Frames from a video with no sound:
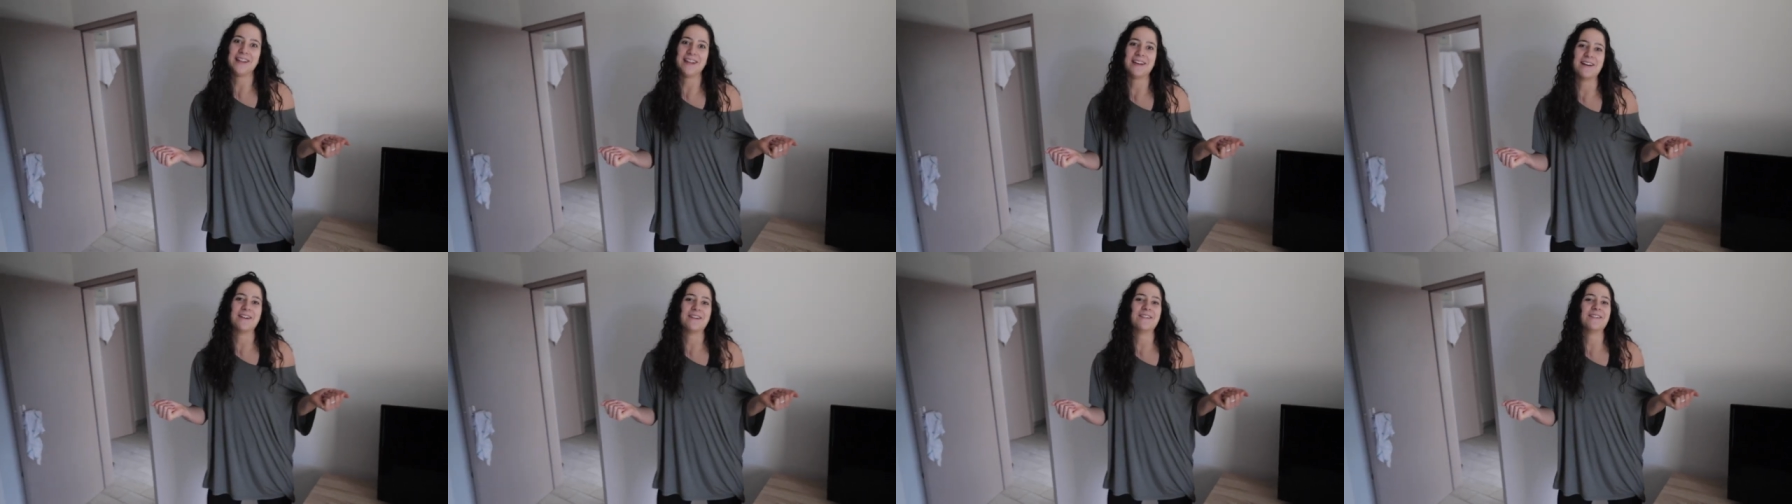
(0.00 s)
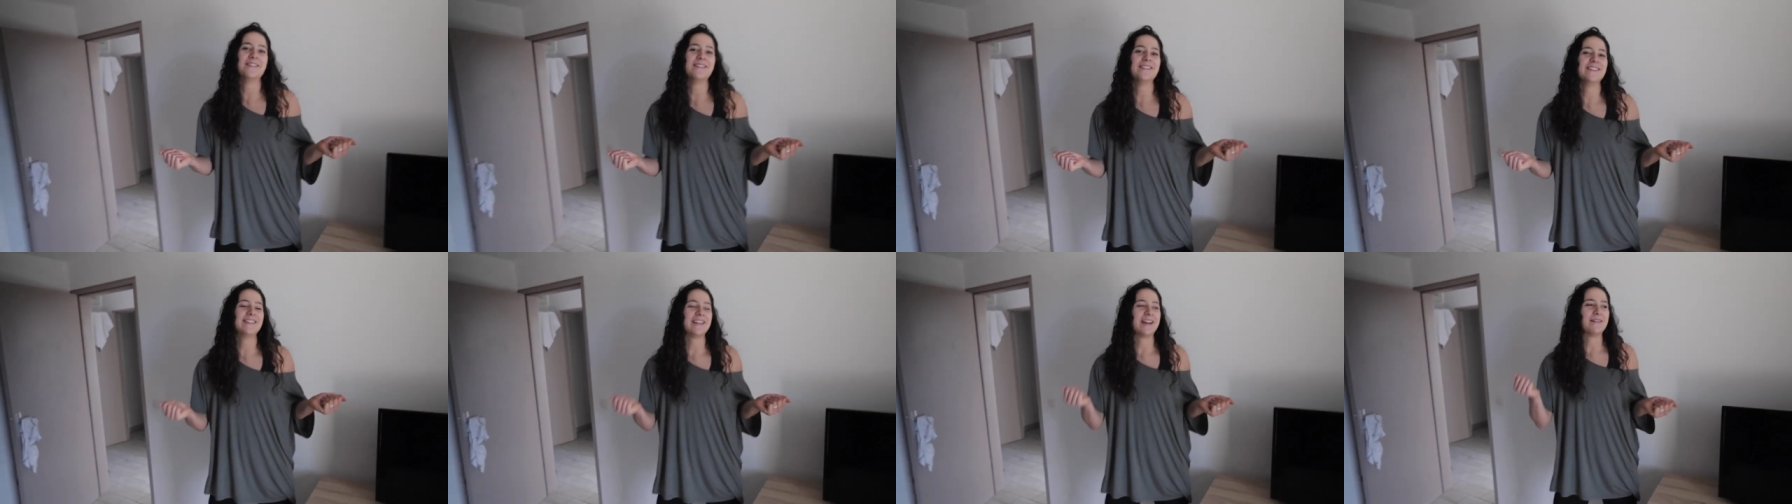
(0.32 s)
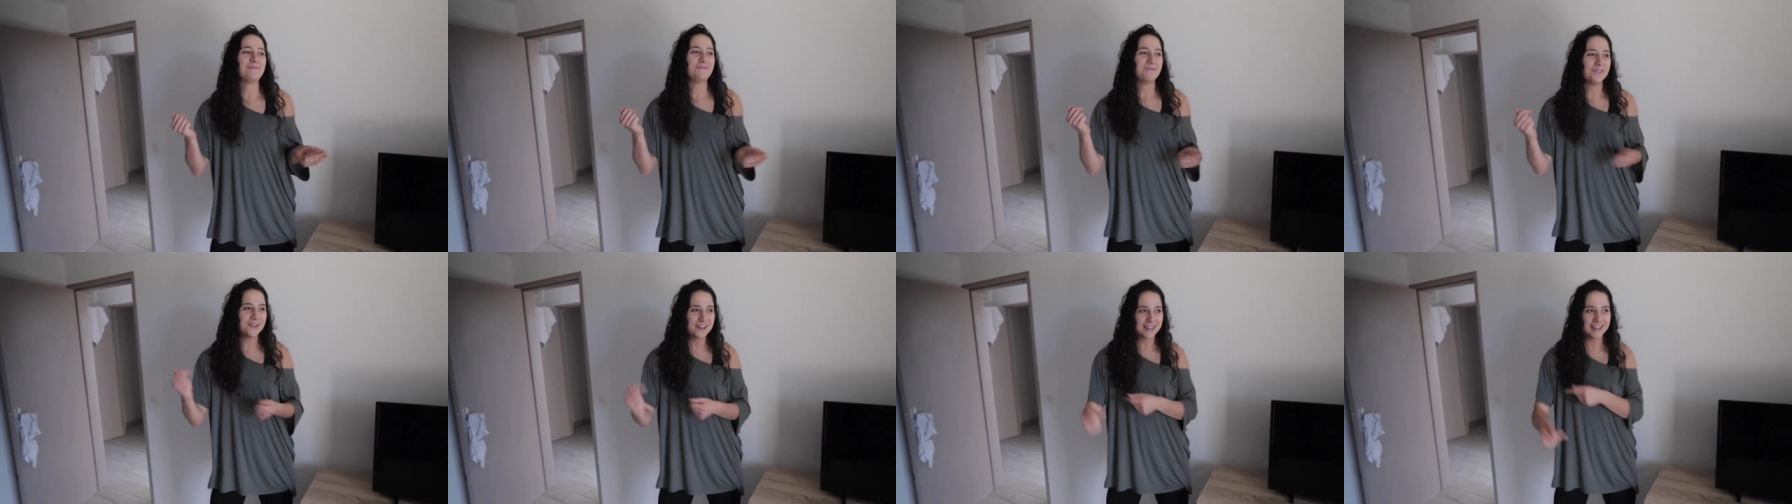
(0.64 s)
videos.
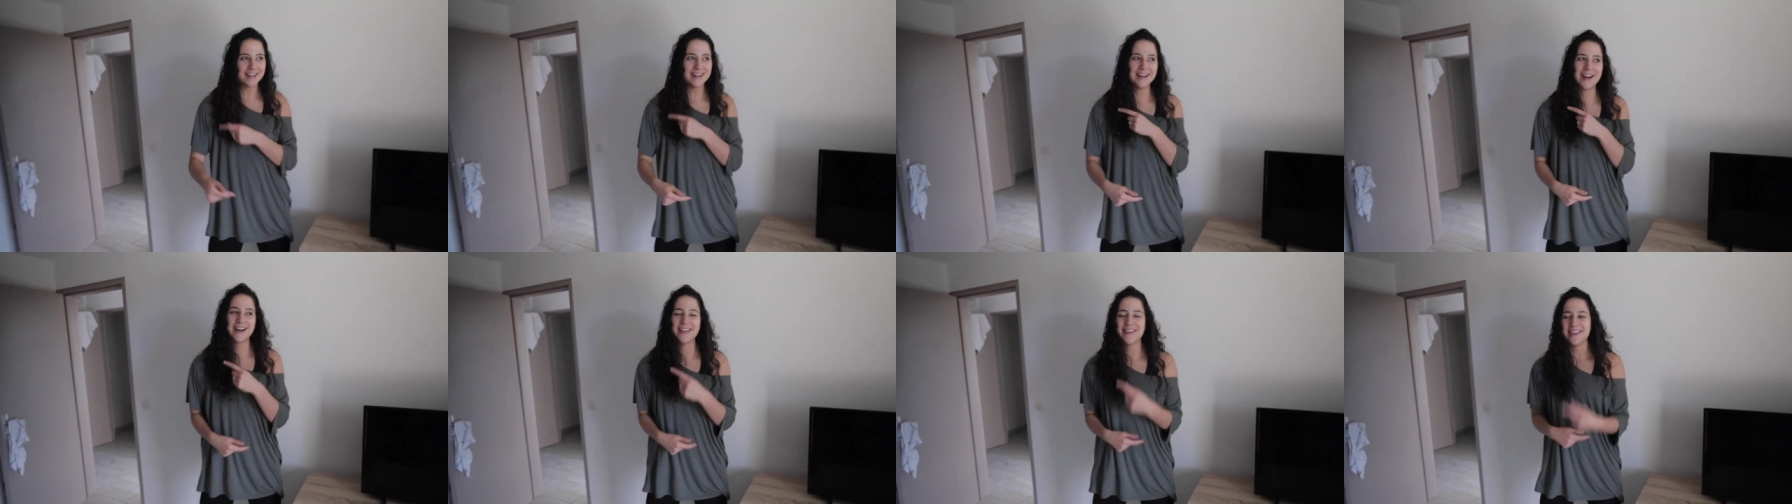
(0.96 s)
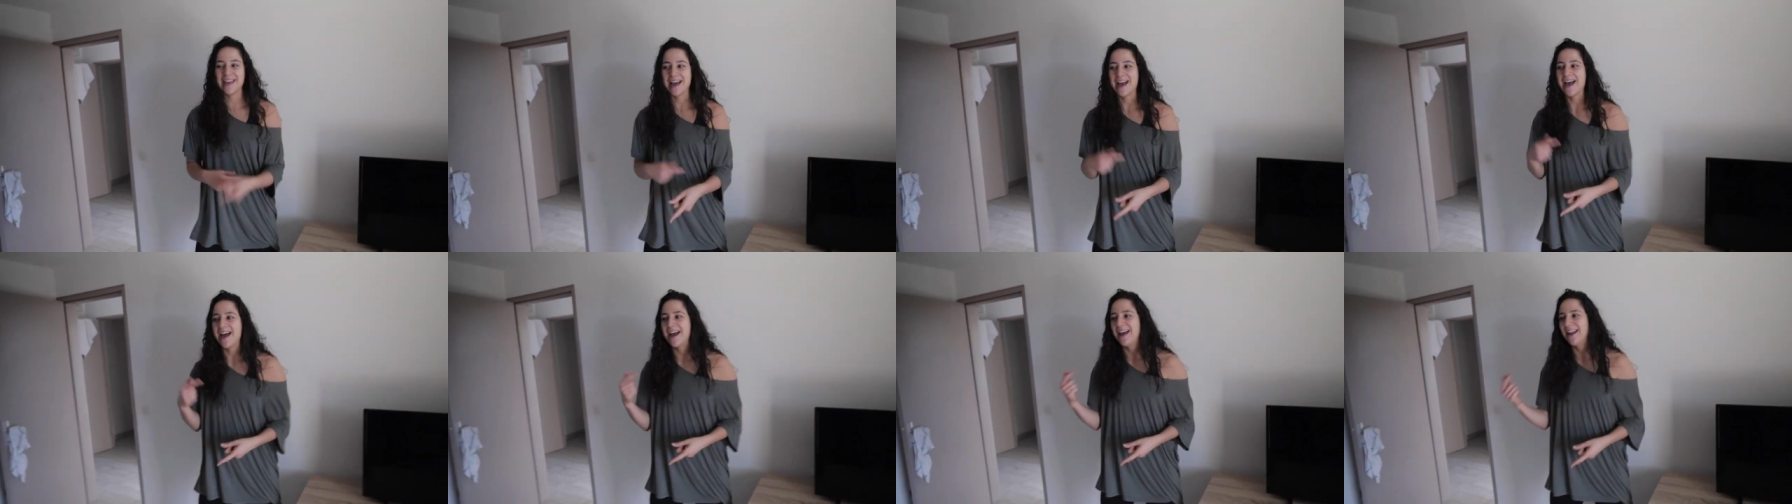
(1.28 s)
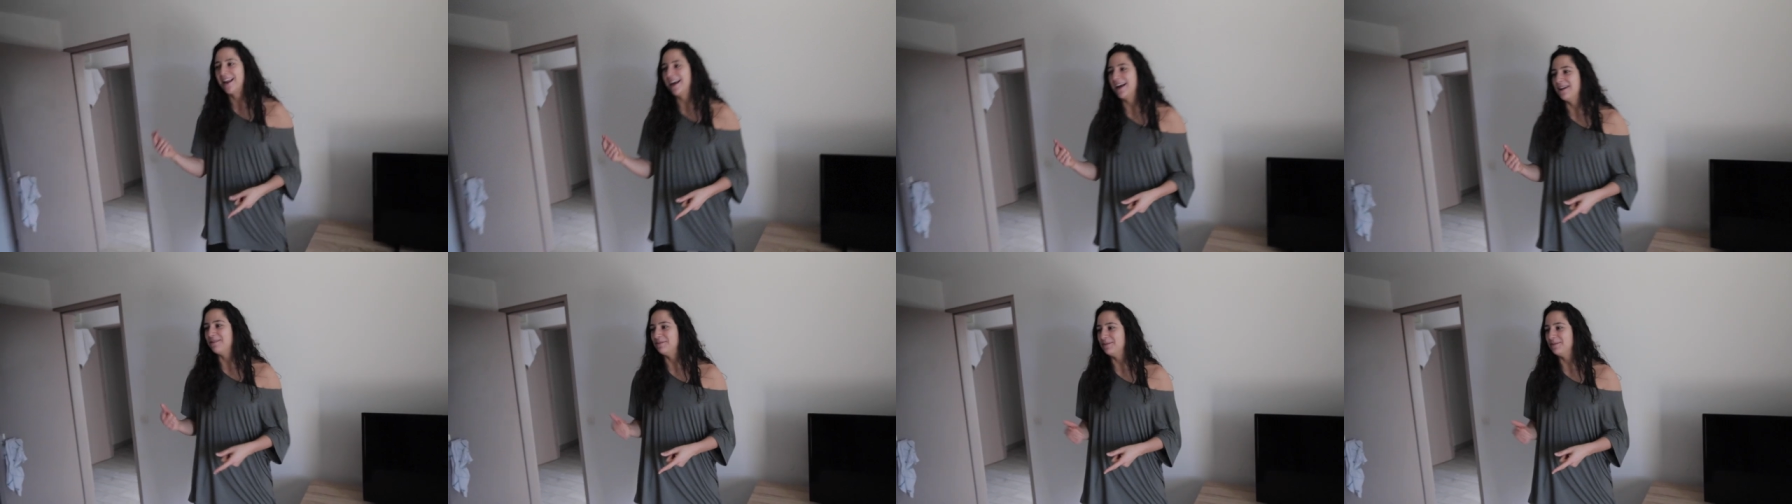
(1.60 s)
I'm working on that.